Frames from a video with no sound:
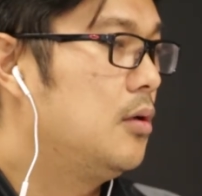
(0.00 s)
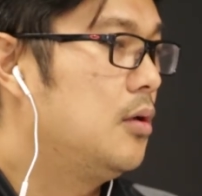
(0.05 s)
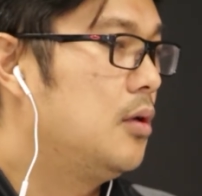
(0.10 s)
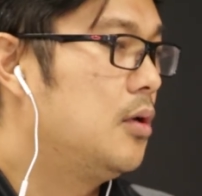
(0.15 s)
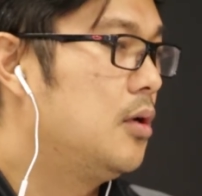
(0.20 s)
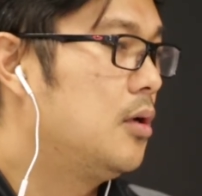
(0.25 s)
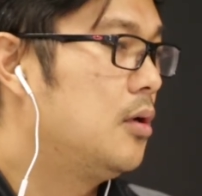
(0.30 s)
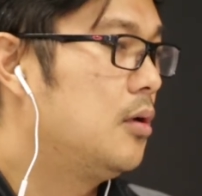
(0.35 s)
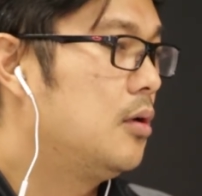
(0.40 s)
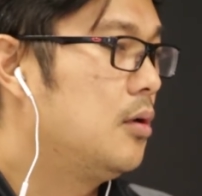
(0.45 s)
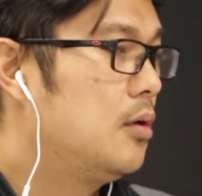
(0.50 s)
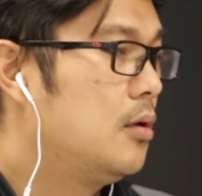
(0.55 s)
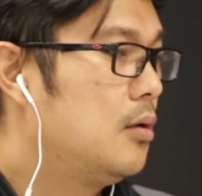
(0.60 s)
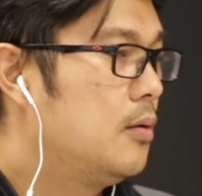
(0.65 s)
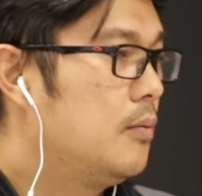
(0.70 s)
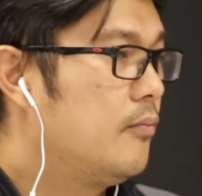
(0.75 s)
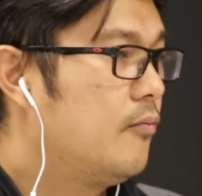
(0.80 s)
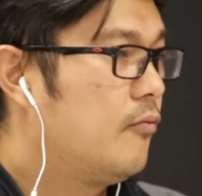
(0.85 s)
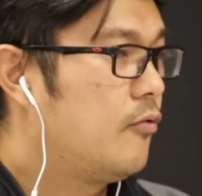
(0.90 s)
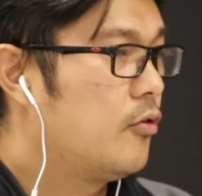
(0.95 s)

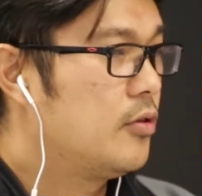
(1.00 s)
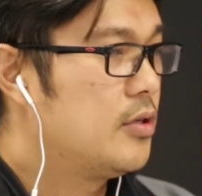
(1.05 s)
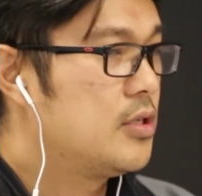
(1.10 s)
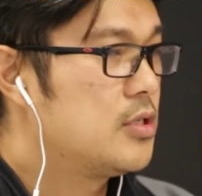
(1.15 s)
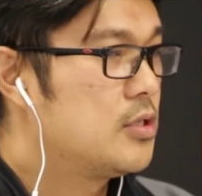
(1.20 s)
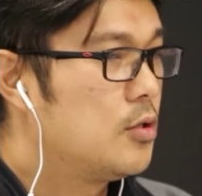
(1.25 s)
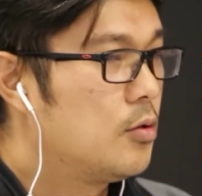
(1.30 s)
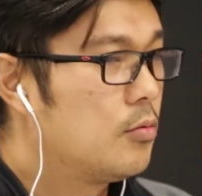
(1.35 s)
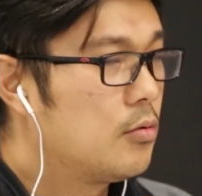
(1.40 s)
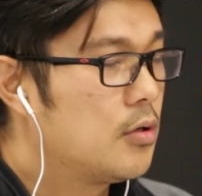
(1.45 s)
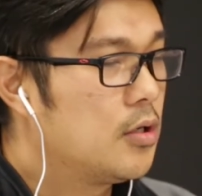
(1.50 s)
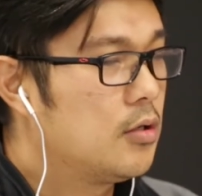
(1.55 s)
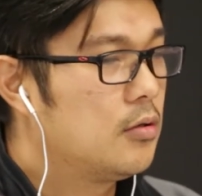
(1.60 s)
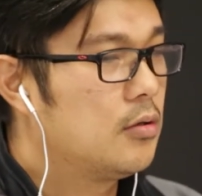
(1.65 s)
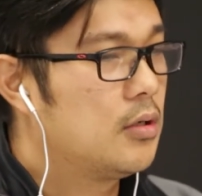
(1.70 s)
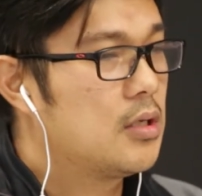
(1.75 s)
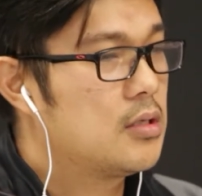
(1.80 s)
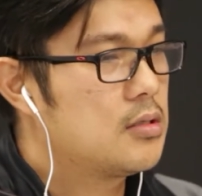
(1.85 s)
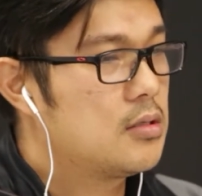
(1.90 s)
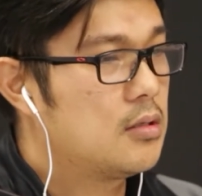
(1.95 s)
And for these newer
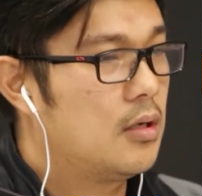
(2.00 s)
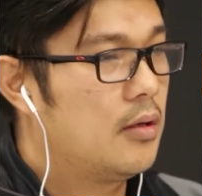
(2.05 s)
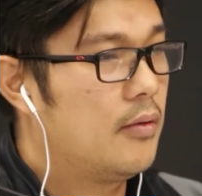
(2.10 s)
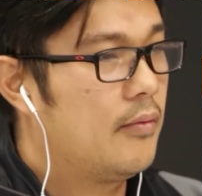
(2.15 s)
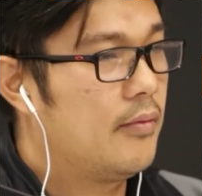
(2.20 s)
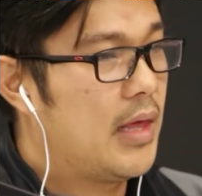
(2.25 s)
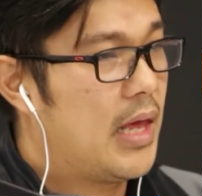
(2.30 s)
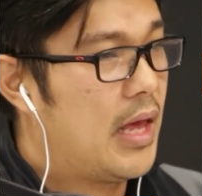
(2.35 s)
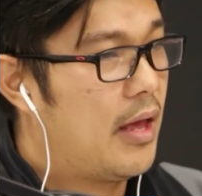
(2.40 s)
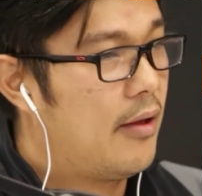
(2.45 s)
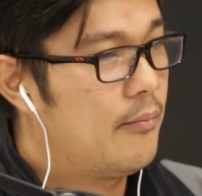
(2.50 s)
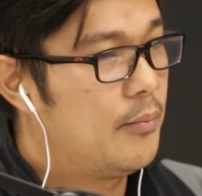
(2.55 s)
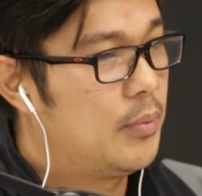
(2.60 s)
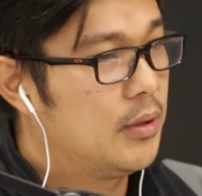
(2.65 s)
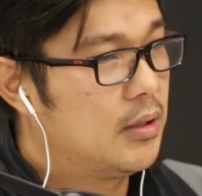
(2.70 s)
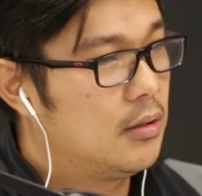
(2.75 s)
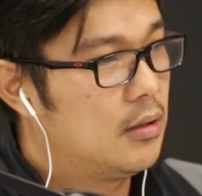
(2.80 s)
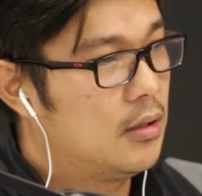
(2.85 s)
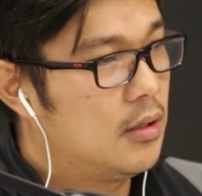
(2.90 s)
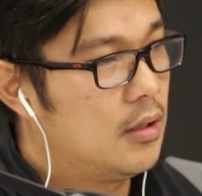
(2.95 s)
units, they have
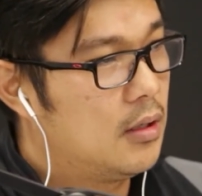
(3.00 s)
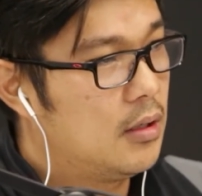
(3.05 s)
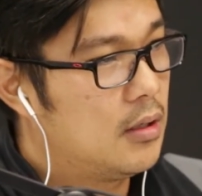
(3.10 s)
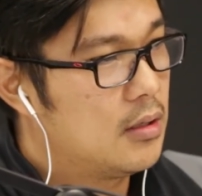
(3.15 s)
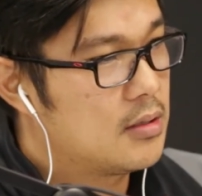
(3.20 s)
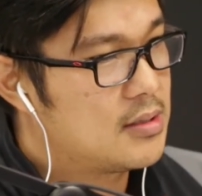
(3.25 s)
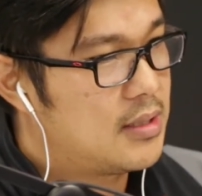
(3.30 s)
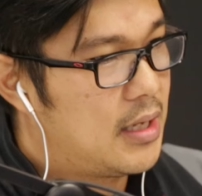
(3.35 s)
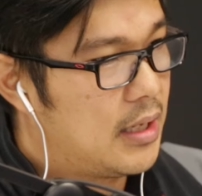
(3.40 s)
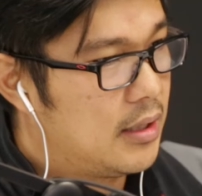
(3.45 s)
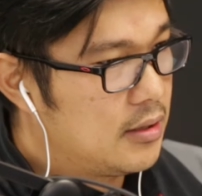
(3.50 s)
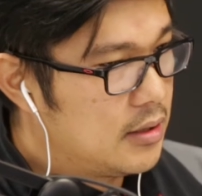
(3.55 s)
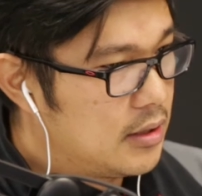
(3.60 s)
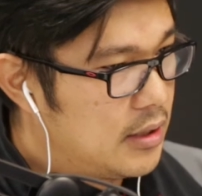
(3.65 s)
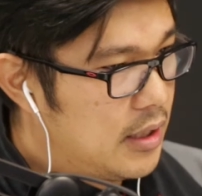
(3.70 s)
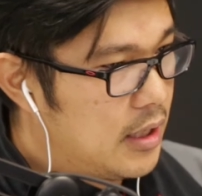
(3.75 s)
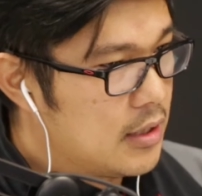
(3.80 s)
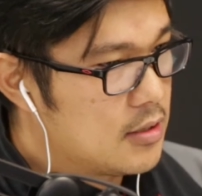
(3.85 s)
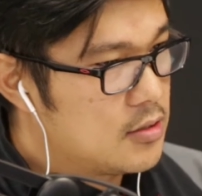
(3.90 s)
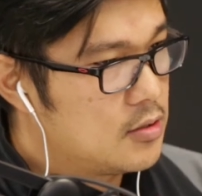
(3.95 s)
been slightly
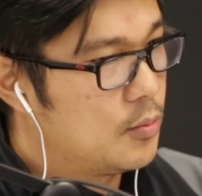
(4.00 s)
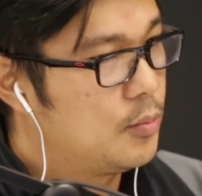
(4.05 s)
enhanced.